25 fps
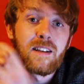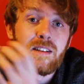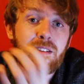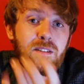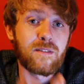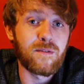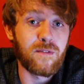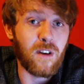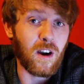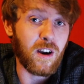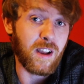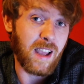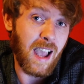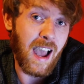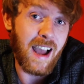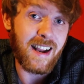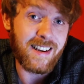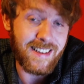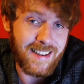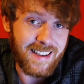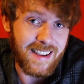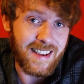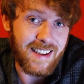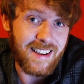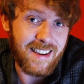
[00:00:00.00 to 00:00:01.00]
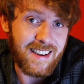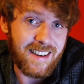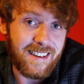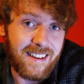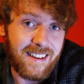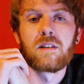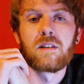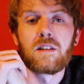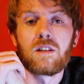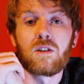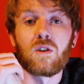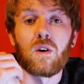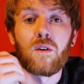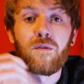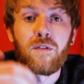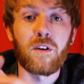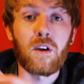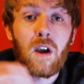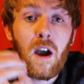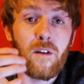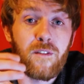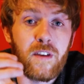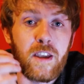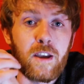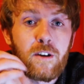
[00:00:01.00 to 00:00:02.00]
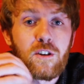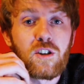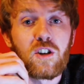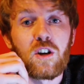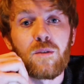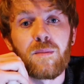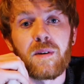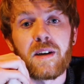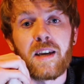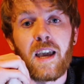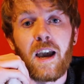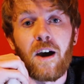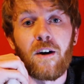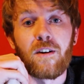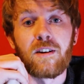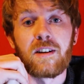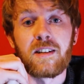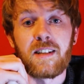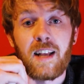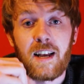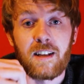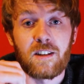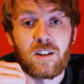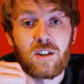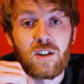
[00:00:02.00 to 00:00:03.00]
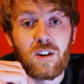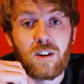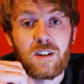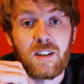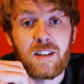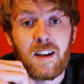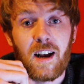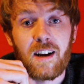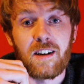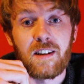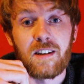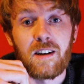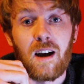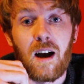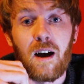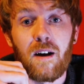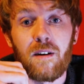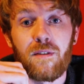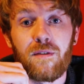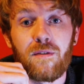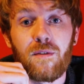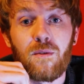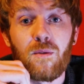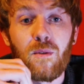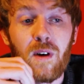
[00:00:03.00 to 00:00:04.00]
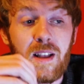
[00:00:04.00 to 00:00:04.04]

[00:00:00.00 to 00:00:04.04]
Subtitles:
It's very handy. So if you have a YouTube account that's just starting off,